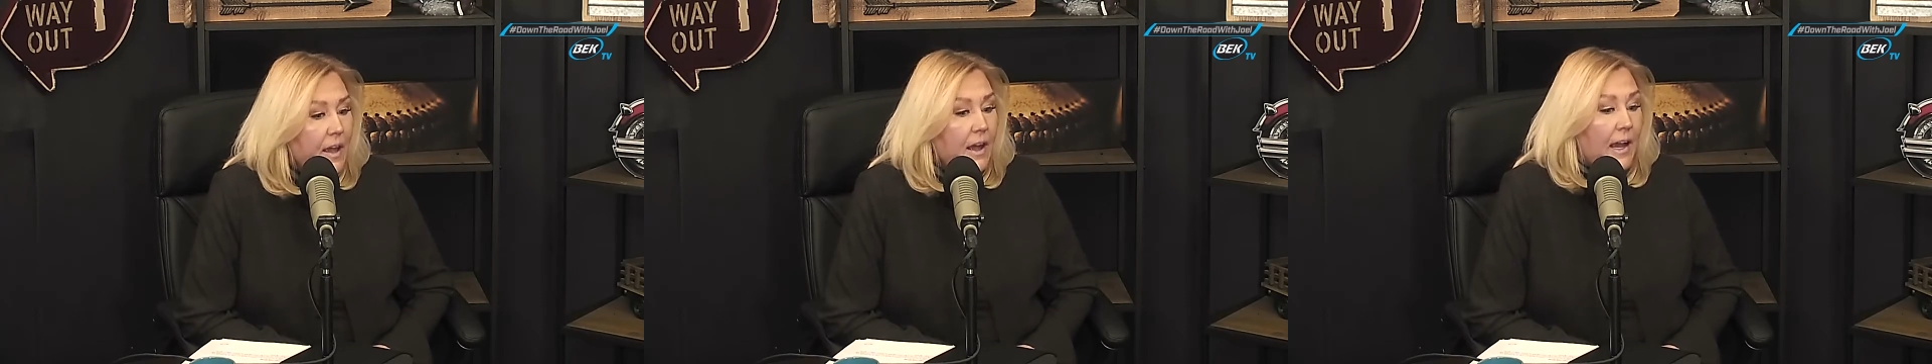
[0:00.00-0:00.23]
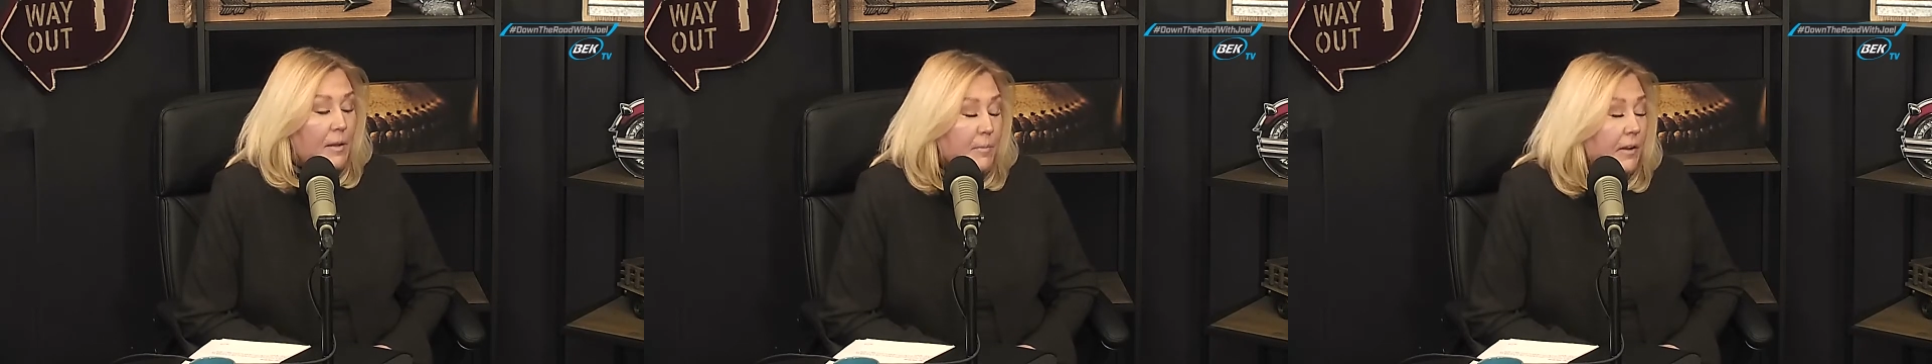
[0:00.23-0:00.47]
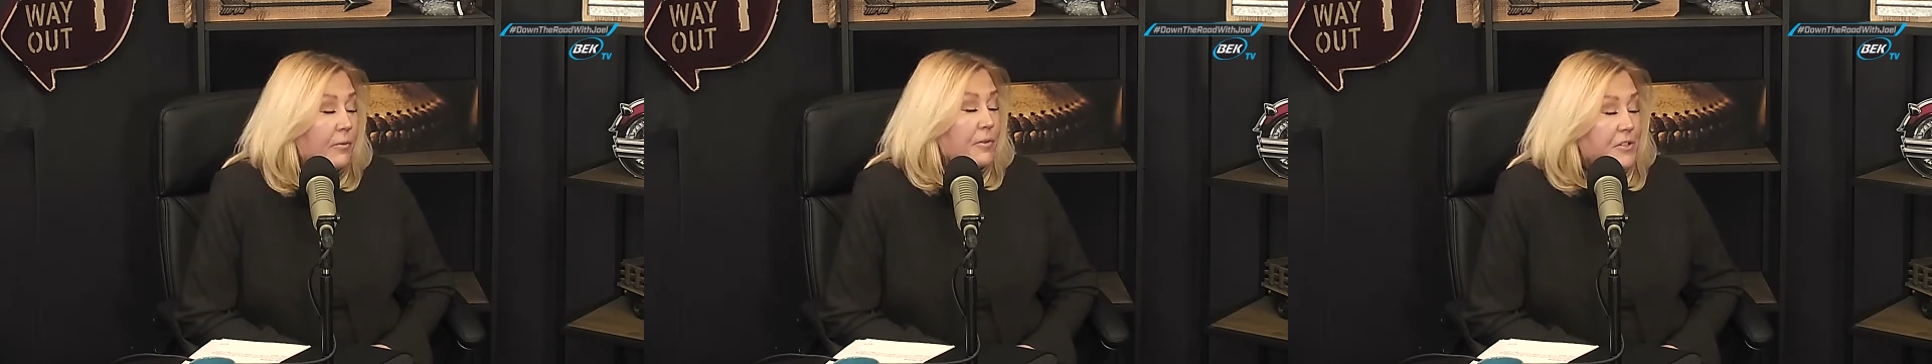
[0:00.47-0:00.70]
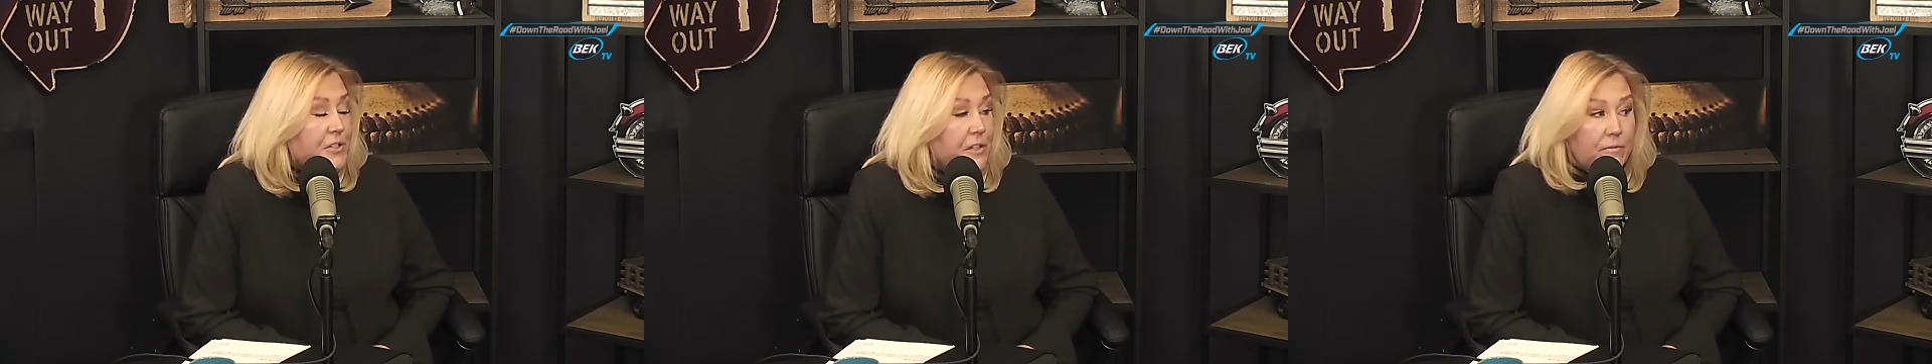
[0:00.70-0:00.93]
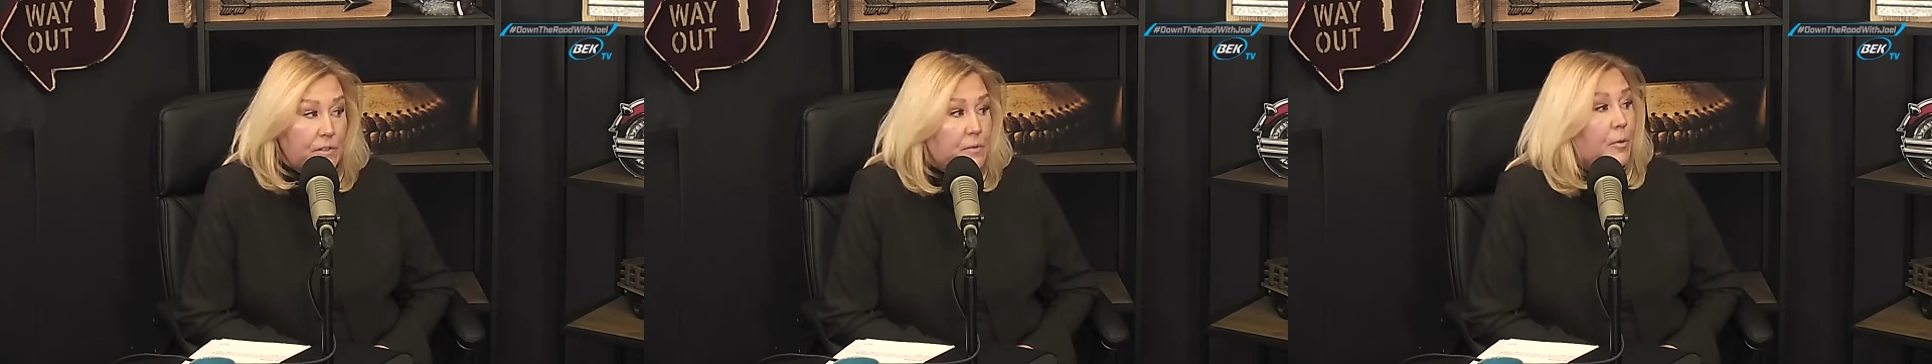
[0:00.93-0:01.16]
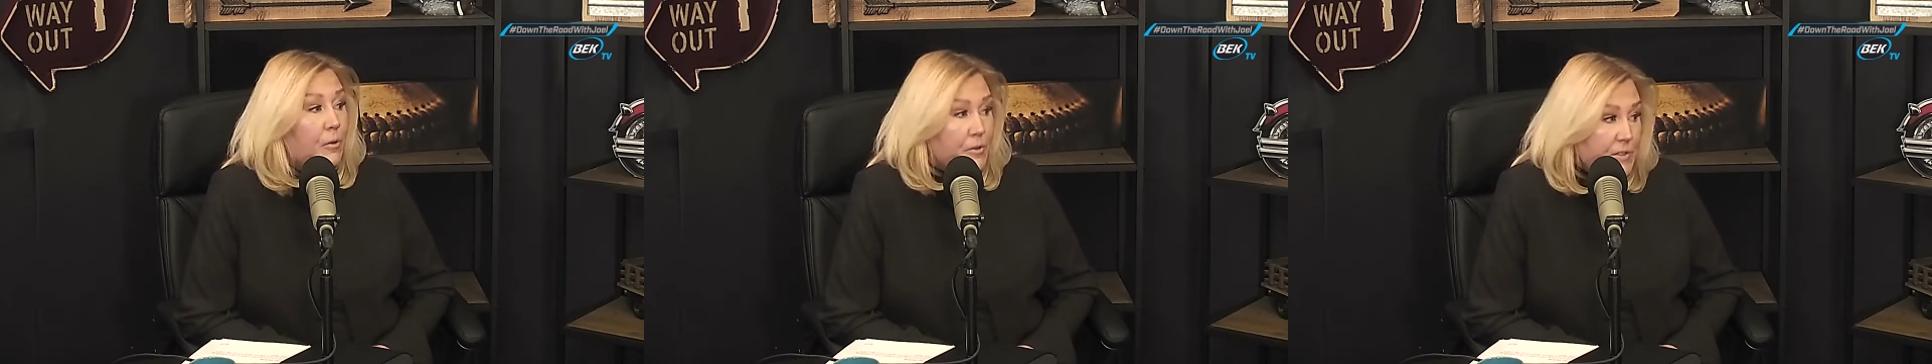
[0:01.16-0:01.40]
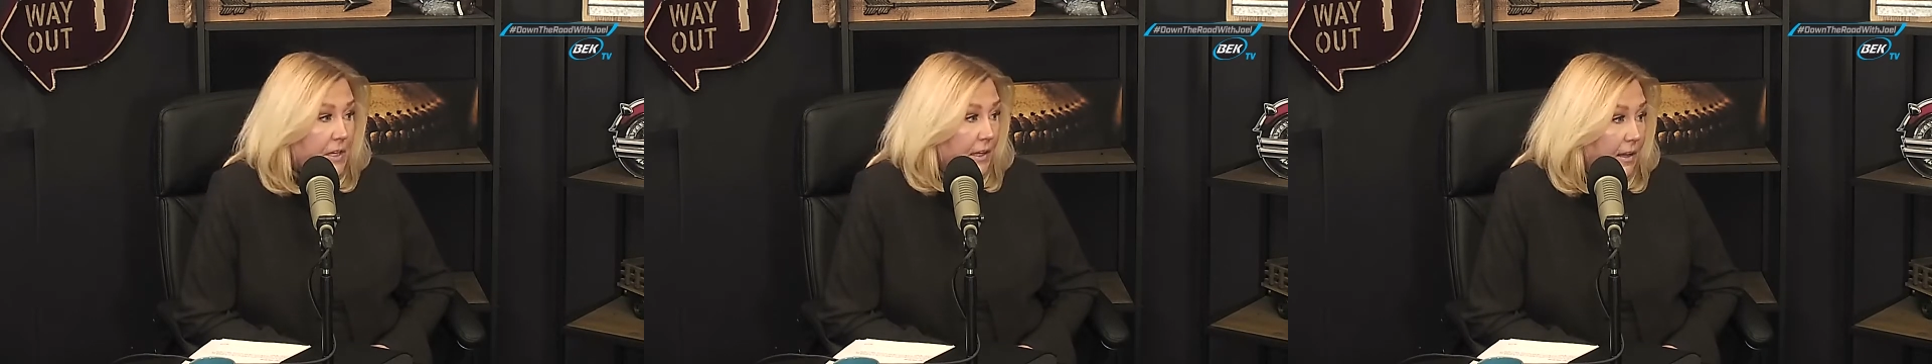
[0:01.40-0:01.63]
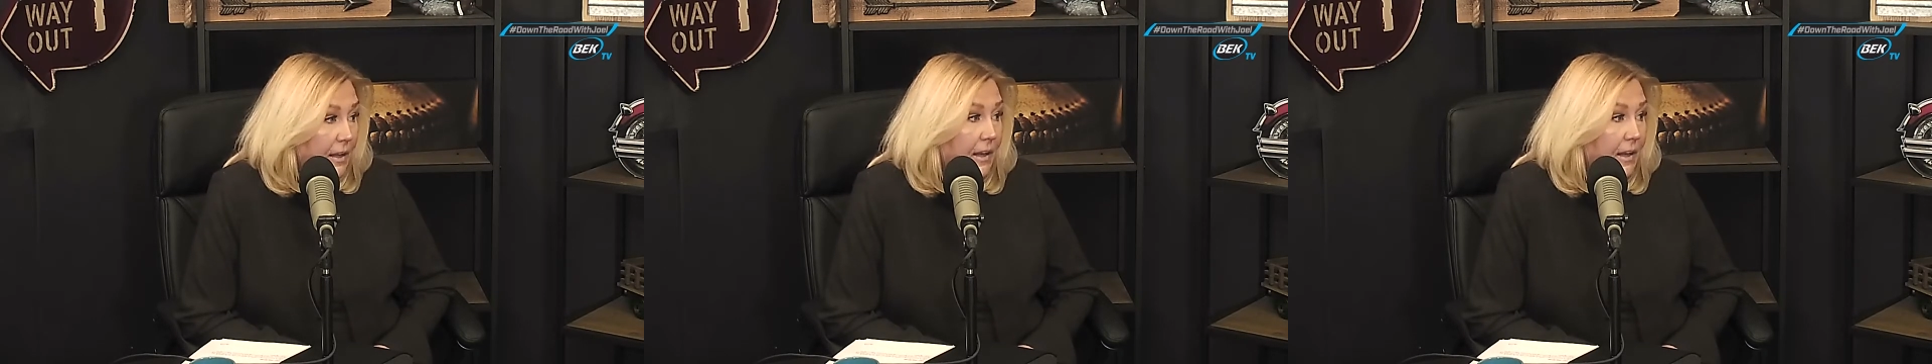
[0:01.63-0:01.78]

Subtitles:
I met with Chief Cebulski,